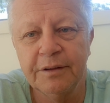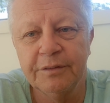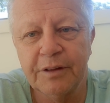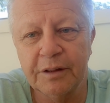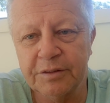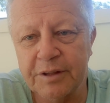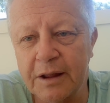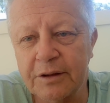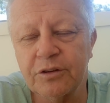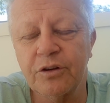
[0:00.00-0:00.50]

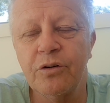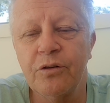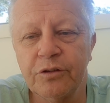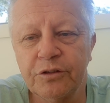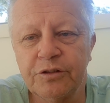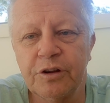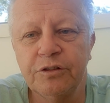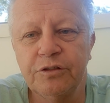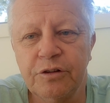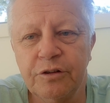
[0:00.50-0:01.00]
that
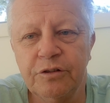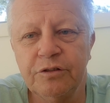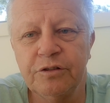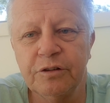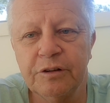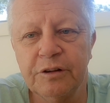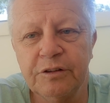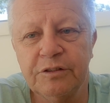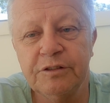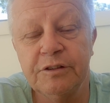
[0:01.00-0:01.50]

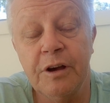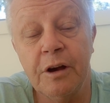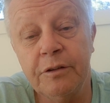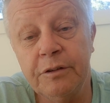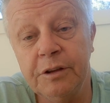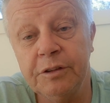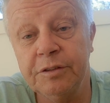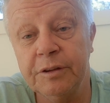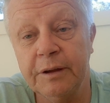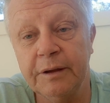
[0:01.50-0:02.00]
constitution is the
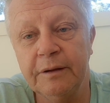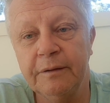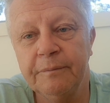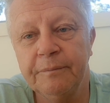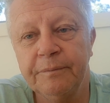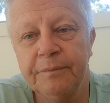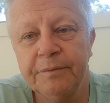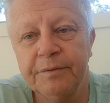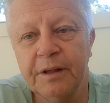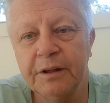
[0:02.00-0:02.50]
only thing
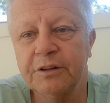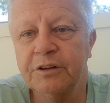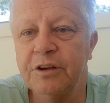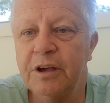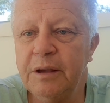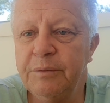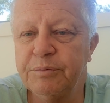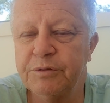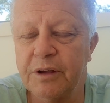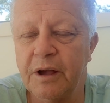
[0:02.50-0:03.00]
that
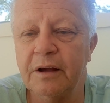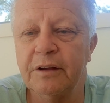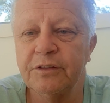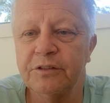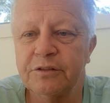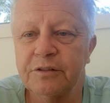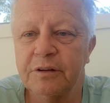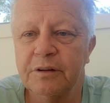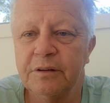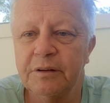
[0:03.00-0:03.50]
keeps
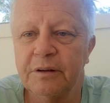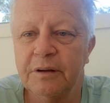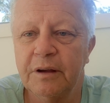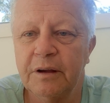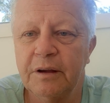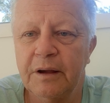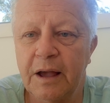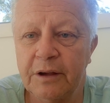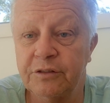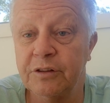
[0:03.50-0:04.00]
us
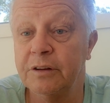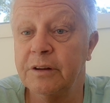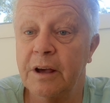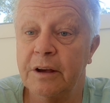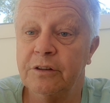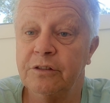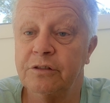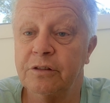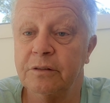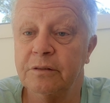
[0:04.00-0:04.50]
as a
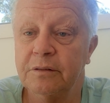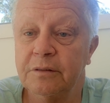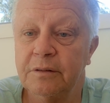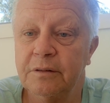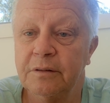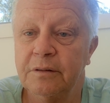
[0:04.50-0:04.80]
nation.